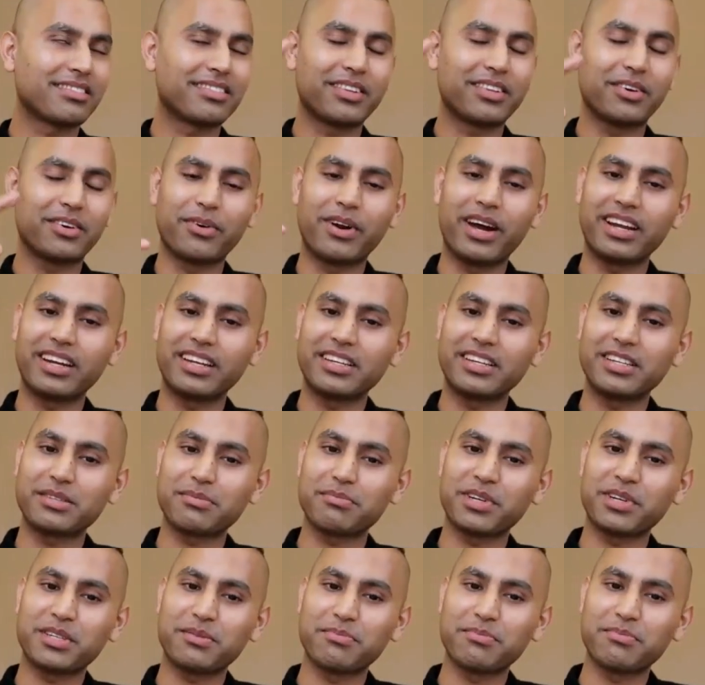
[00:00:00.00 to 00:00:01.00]
writing is
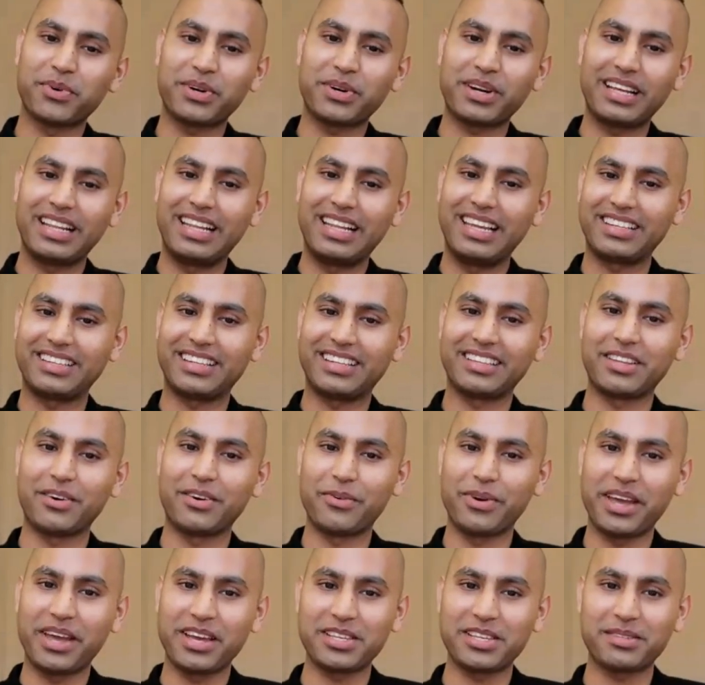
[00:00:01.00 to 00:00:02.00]
much more clear than the
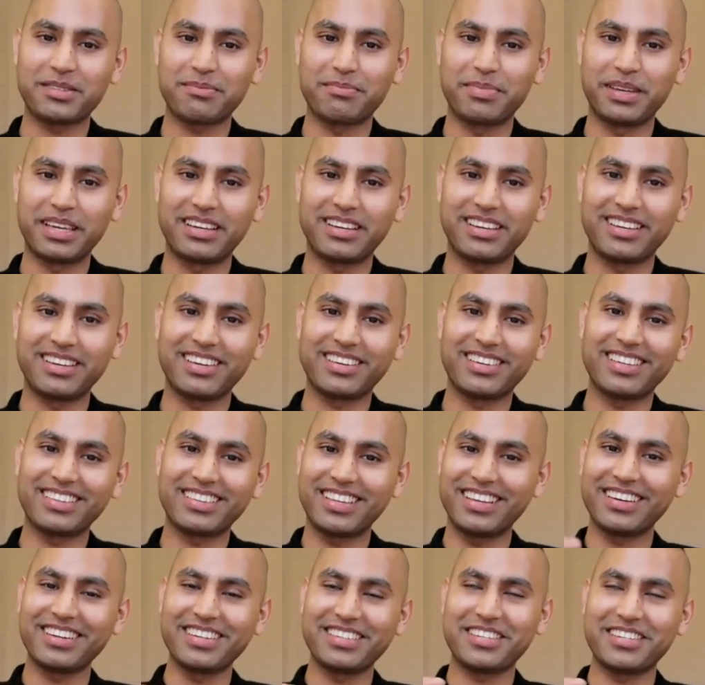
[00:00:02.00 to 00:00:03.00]
way I speak.
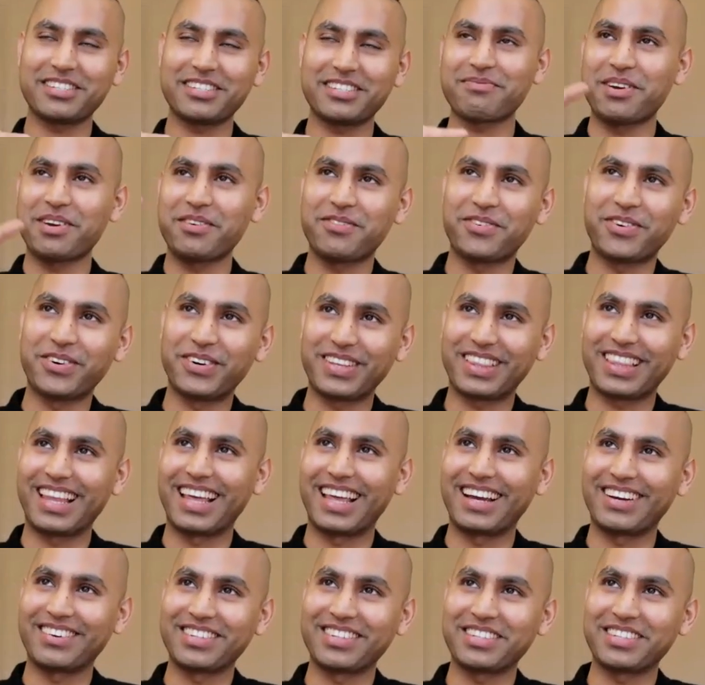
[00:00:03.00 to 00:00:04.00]
English is my fourth
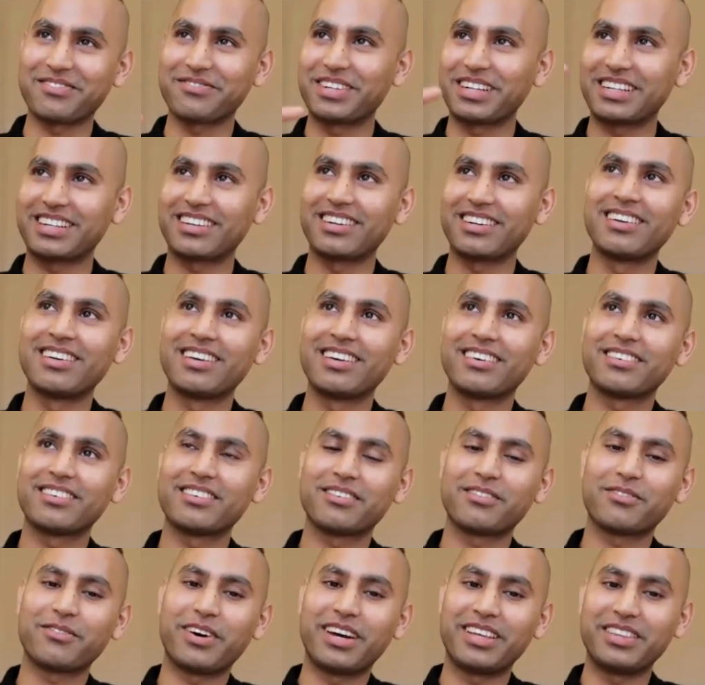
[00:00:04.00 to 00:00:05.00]
language, but
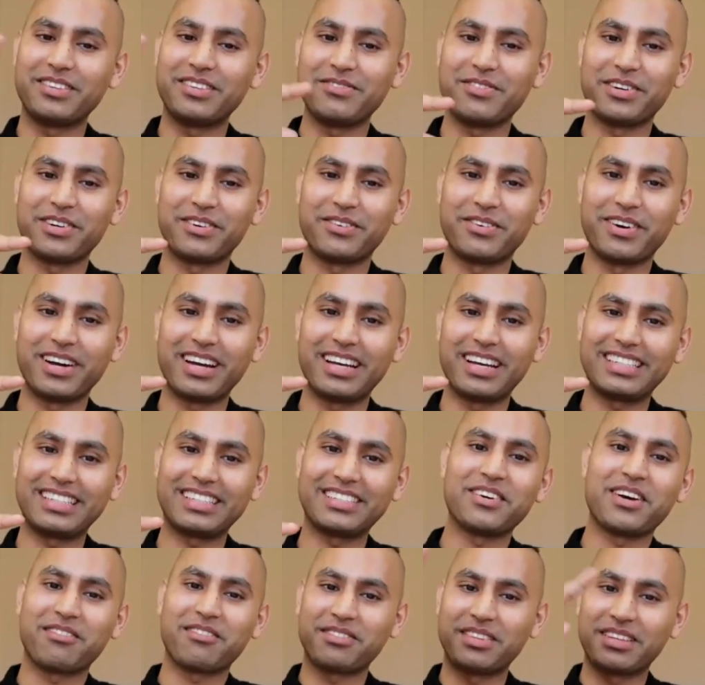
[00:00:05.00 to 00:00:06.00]
when you're
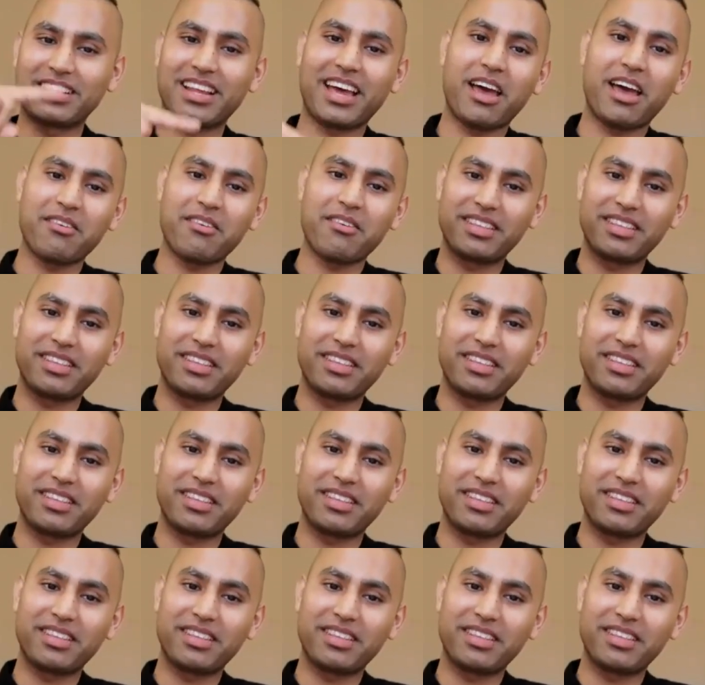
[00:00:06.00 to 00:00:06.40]
writing, I have